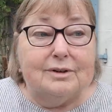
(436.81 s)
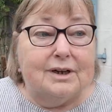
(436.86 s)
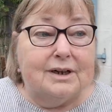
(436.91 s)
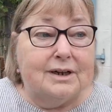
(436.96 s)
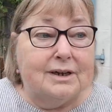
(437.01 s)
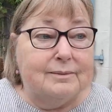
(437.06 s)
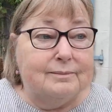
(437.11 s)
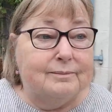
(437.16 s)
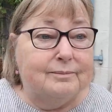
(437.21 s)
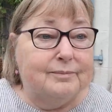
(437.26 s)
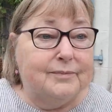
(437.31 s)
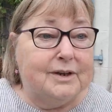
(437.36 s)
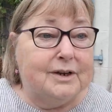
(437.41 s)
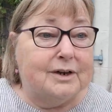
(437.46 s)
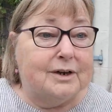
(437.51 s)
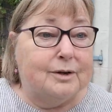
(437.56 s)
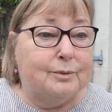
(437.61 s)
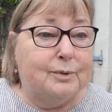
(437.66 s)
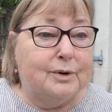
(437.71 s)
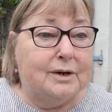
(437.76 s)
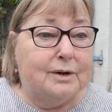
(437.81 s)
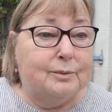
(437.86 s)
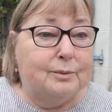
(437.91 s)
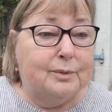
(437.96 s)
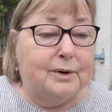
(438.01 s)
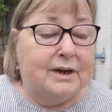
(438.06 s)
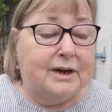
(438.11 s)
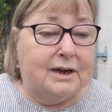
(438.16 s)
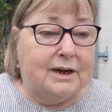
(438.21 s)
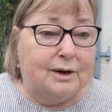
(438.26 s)
You know,
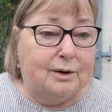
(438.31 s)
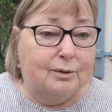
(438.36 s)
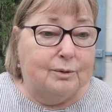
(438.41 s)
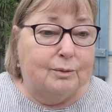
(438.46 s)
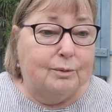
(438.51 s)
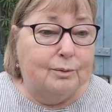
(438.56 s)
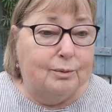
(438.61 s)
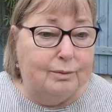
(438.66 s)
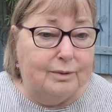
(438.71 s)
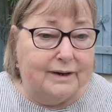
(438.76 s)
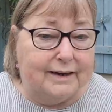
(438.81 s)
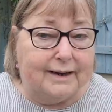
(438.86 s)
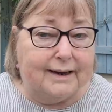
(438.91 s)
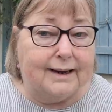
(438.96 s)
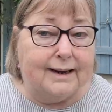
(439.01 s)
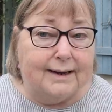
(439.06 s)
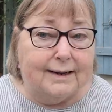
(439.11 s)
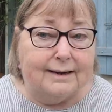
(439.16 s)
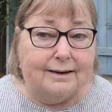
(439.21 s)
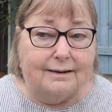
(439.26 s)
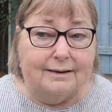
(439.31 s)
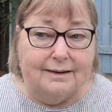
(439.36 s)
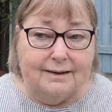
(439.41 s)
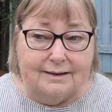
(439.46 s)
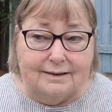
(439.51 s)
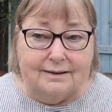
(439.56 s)
we're all here.